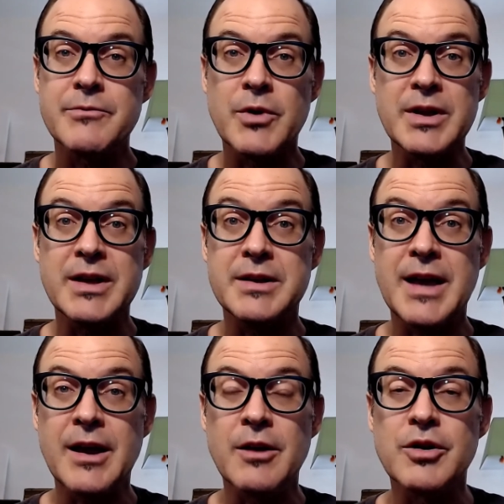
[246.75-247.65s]
really
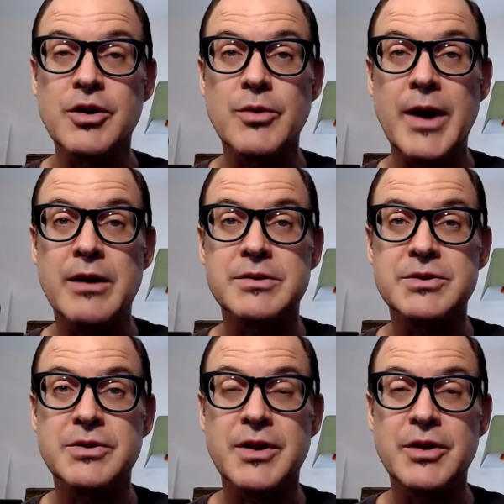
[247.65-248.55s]
take a look around
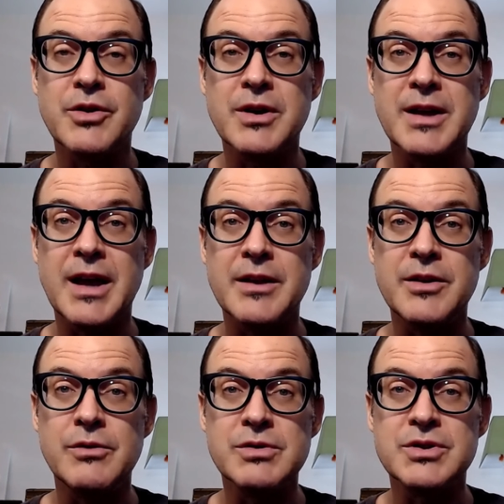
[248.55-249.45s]
so that you can get
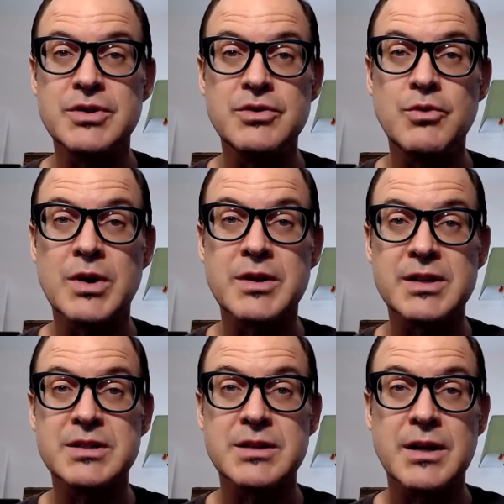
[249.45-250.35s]
used to what
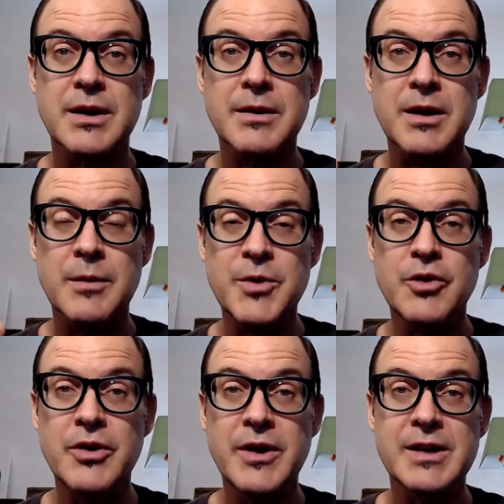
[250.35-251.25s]
this
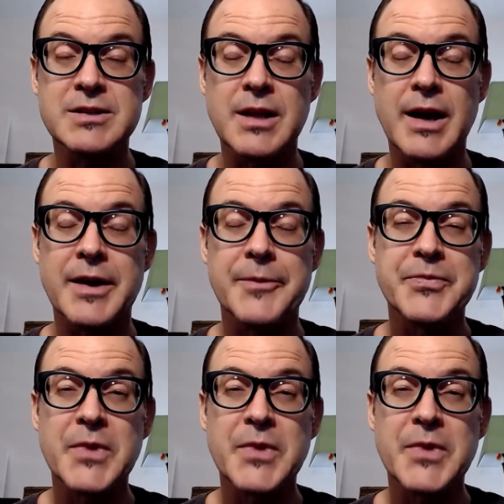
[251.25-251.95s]
community is like